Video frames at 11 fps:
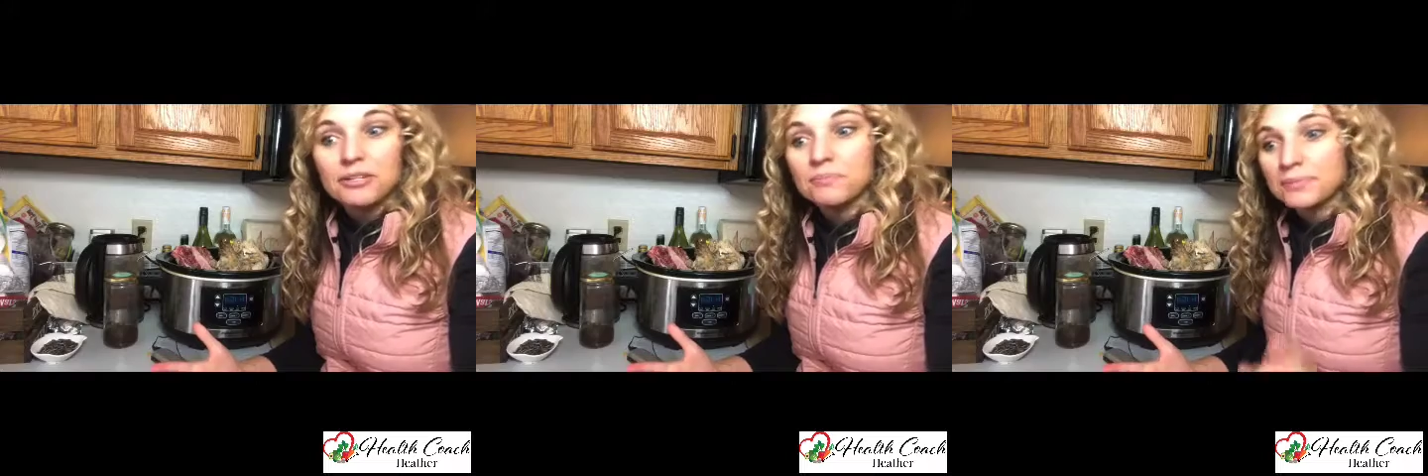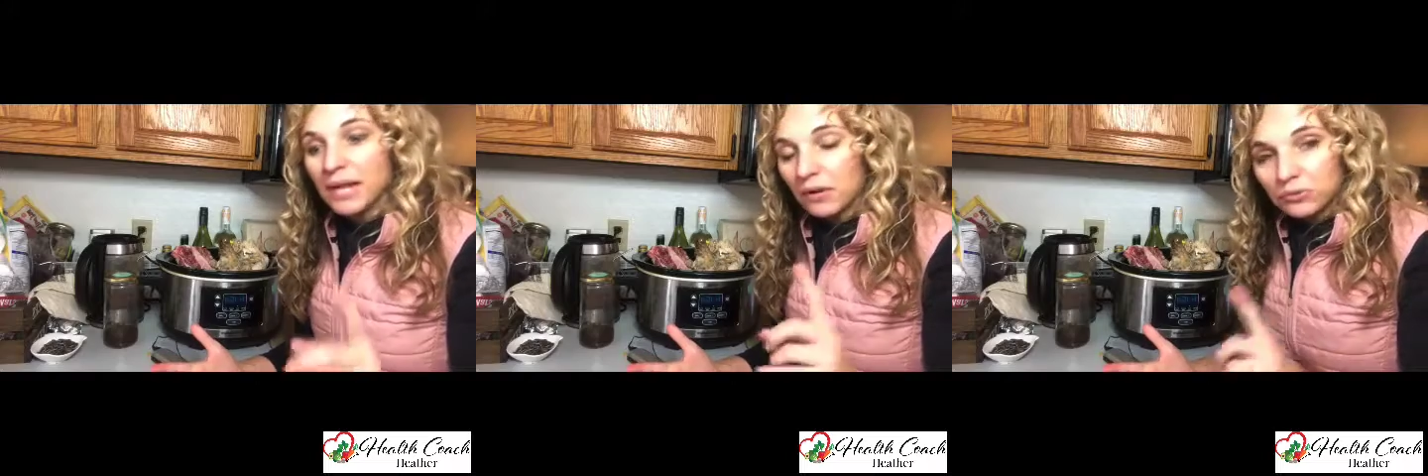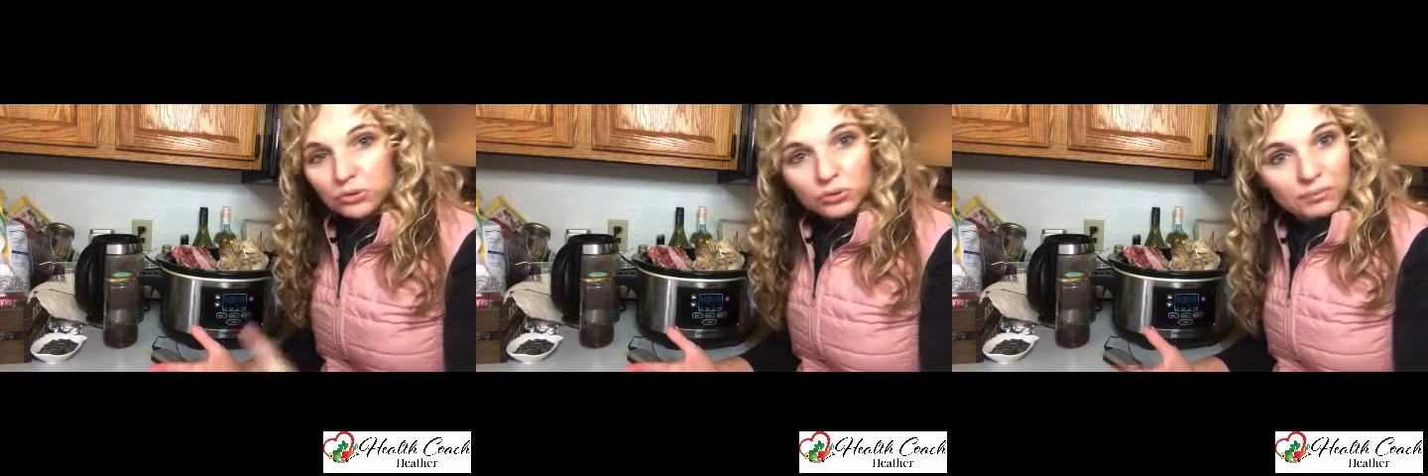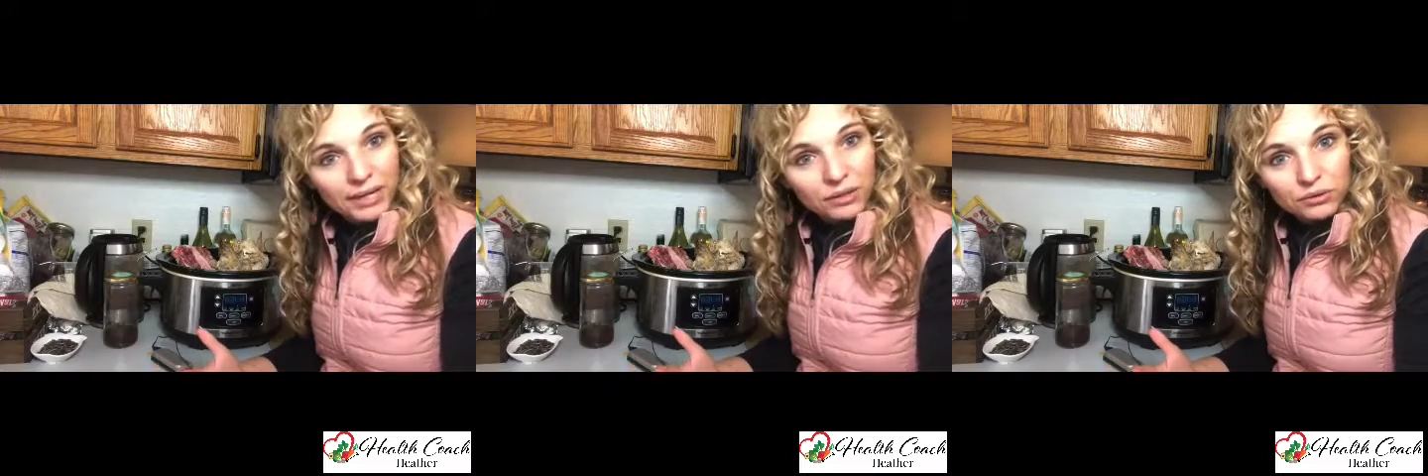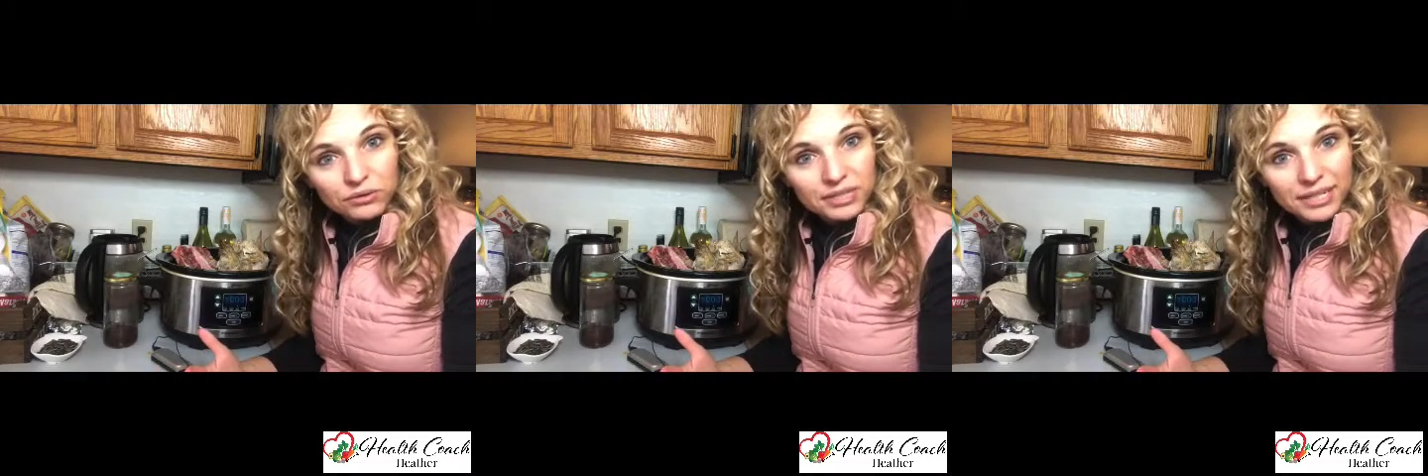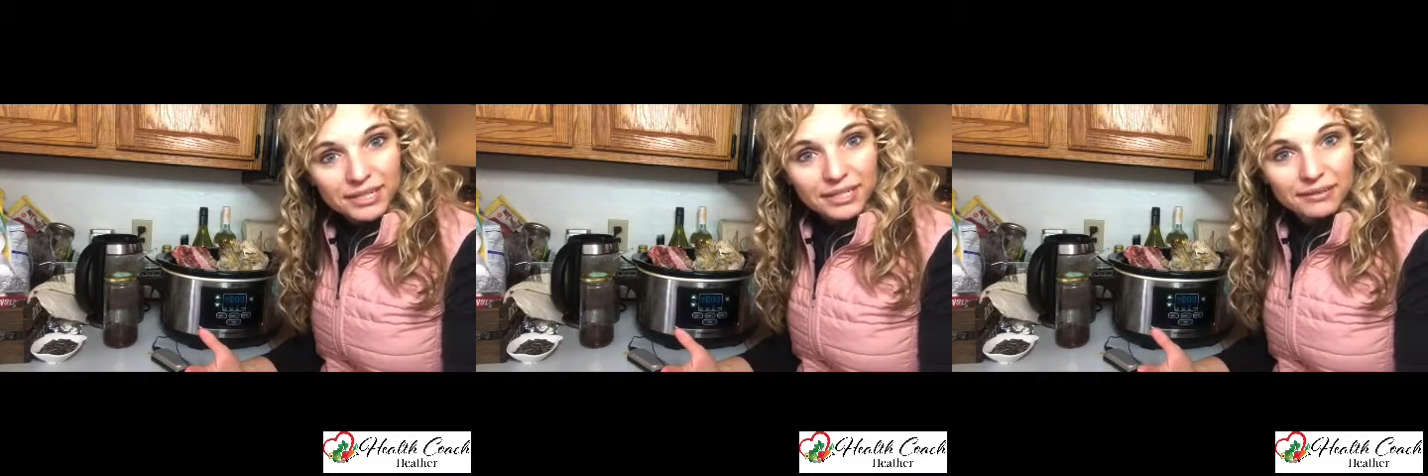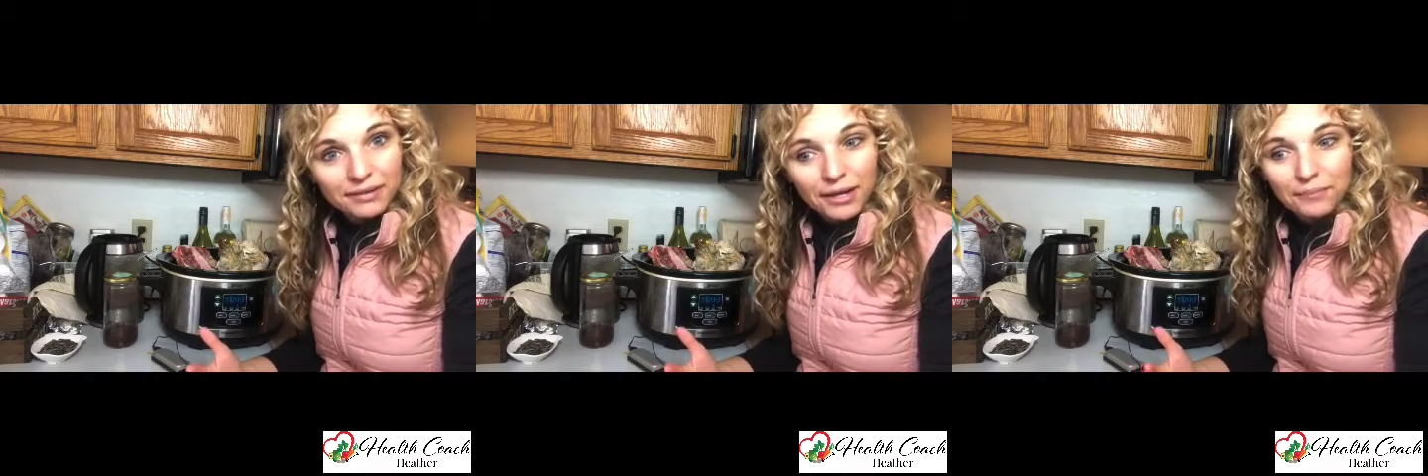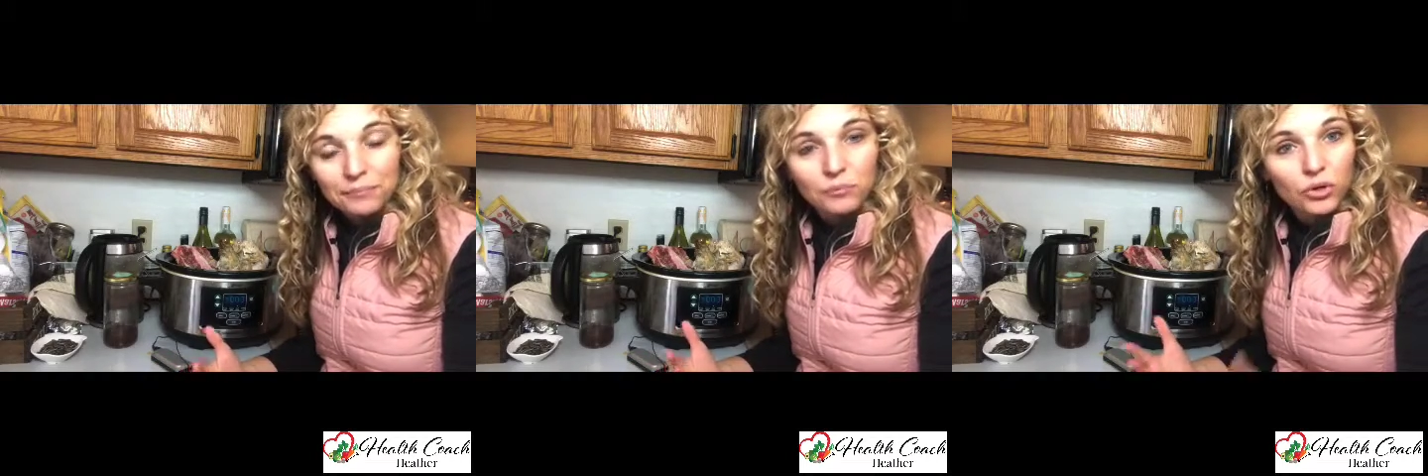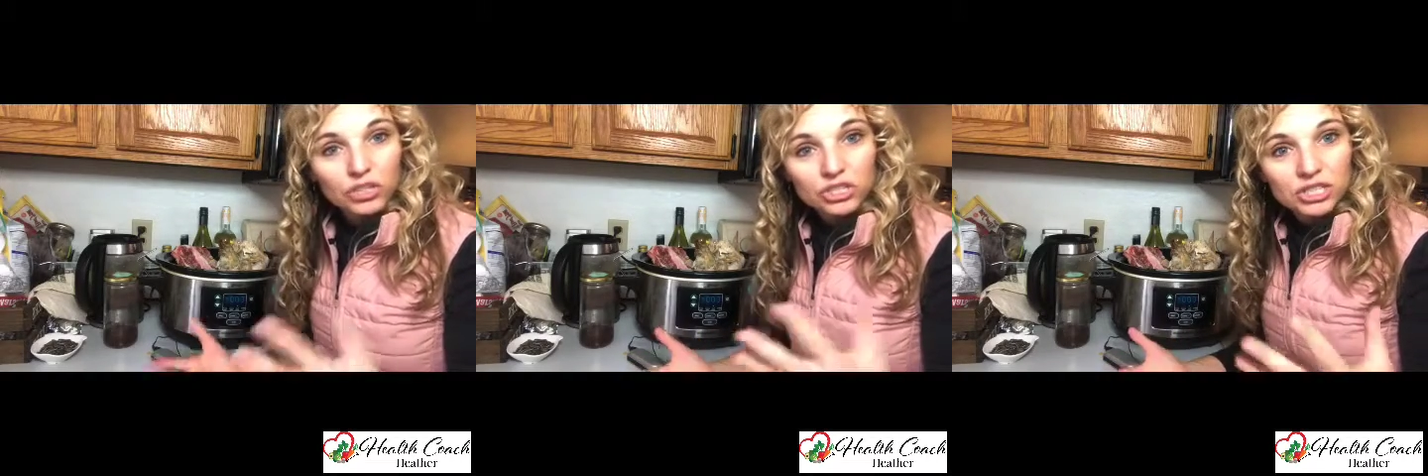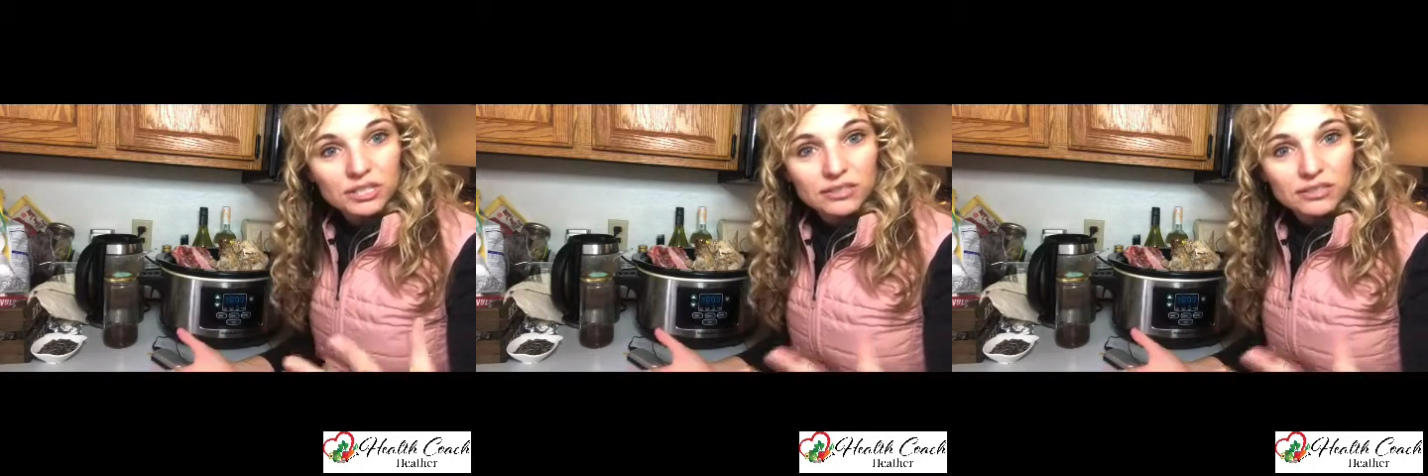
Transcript: Download my goal setting worksheets